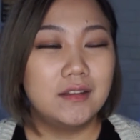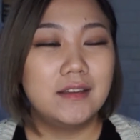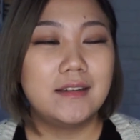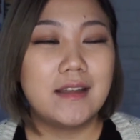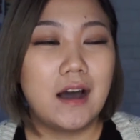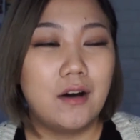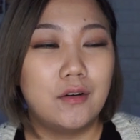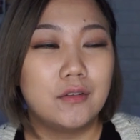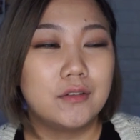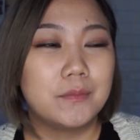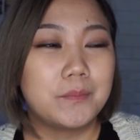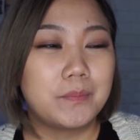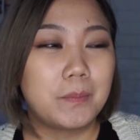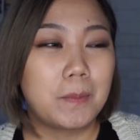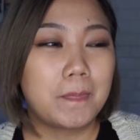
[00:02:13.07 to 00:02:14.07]
down,
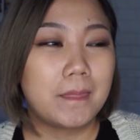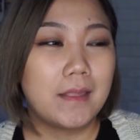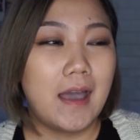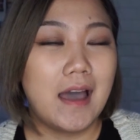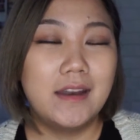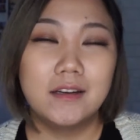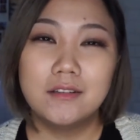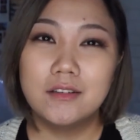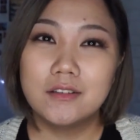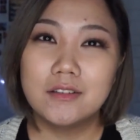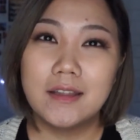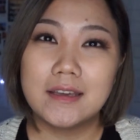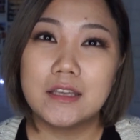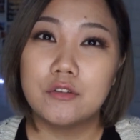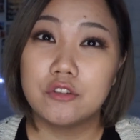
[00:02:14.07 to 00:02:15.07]
and it looked
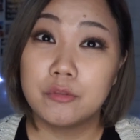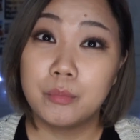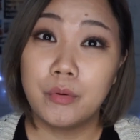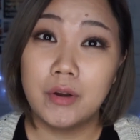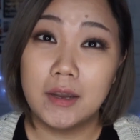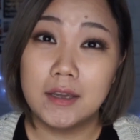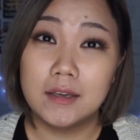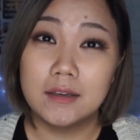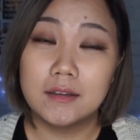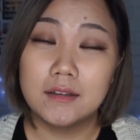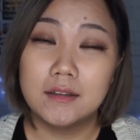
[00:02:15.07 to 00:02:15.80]
like it was praying.